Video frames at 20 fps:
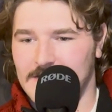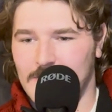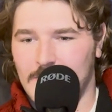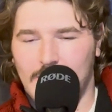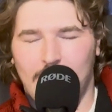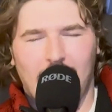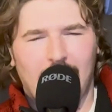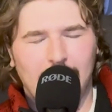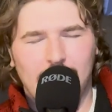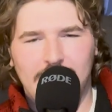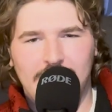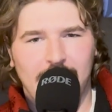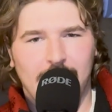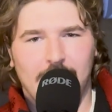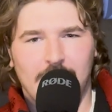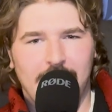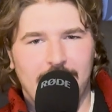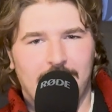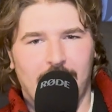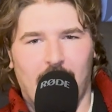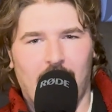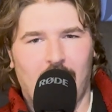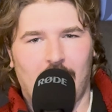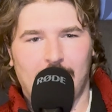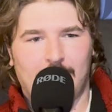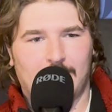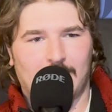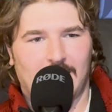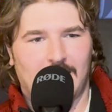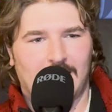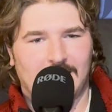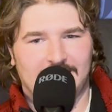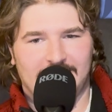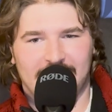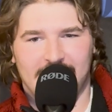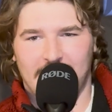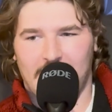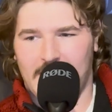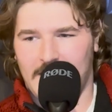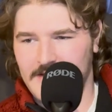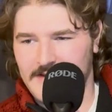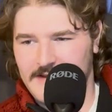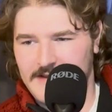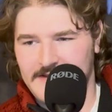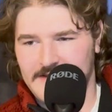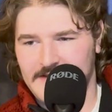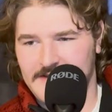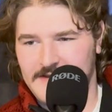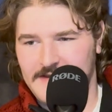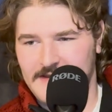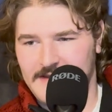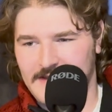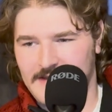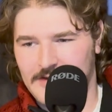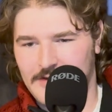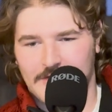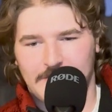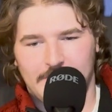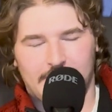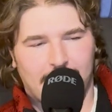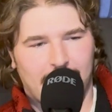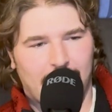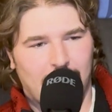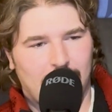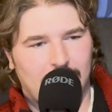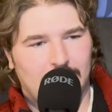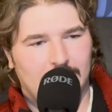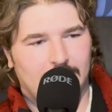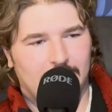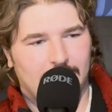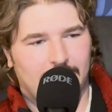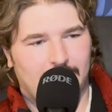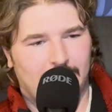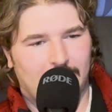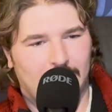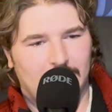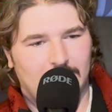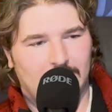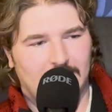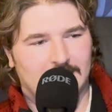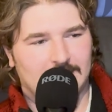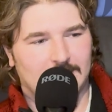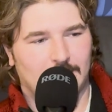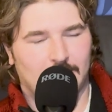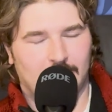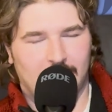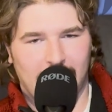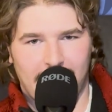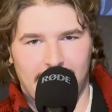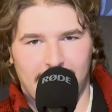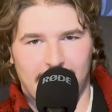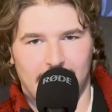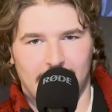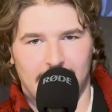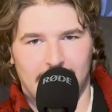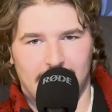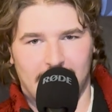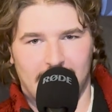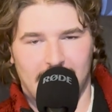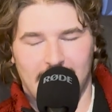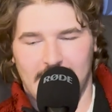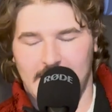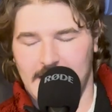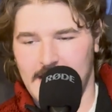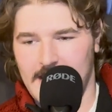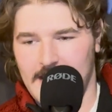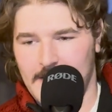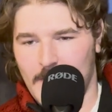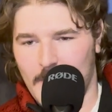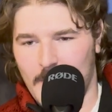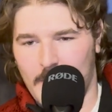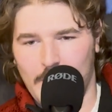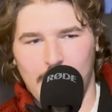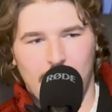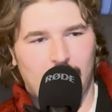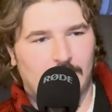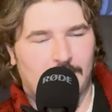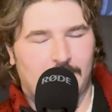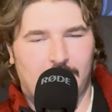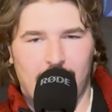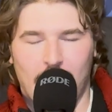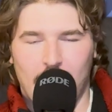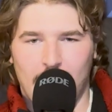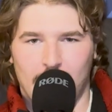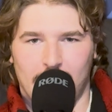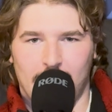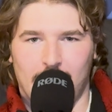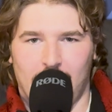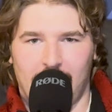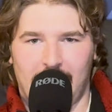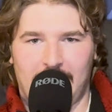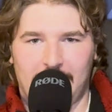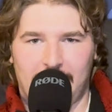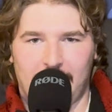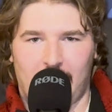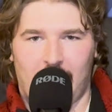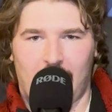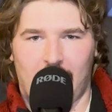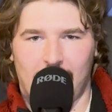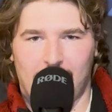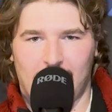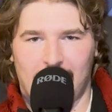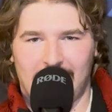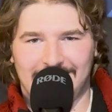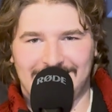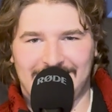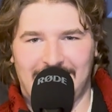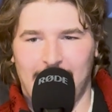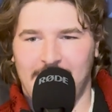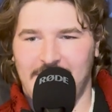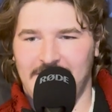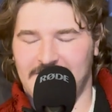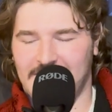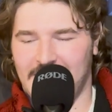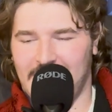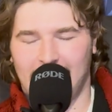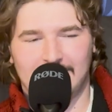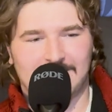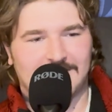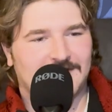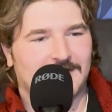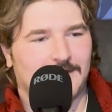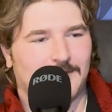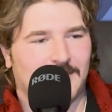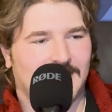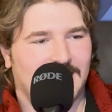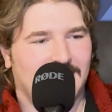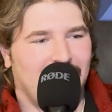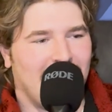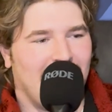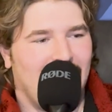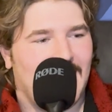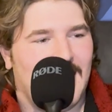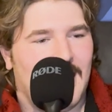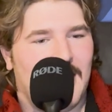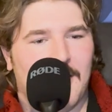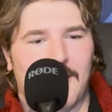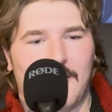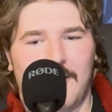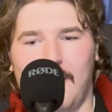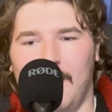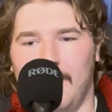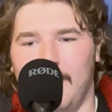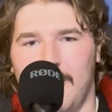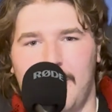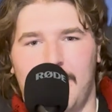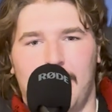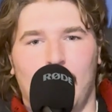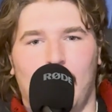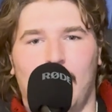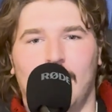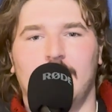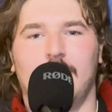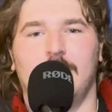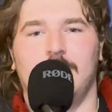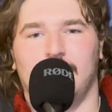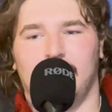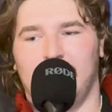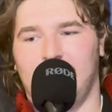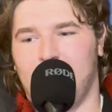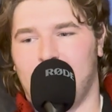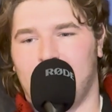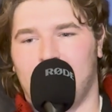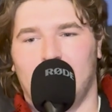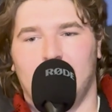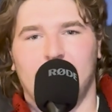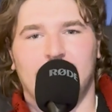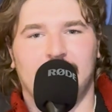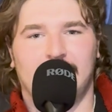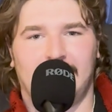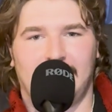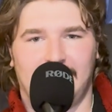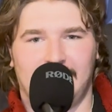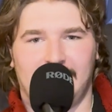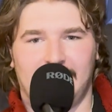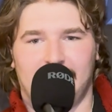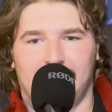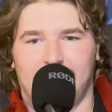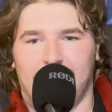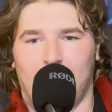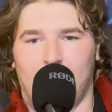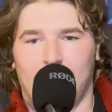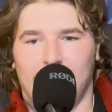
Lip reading: Why would you want it for half price? He got a full refund. Who the fuck would want that for half price? How many times has it been unthawed and refrozen in these 4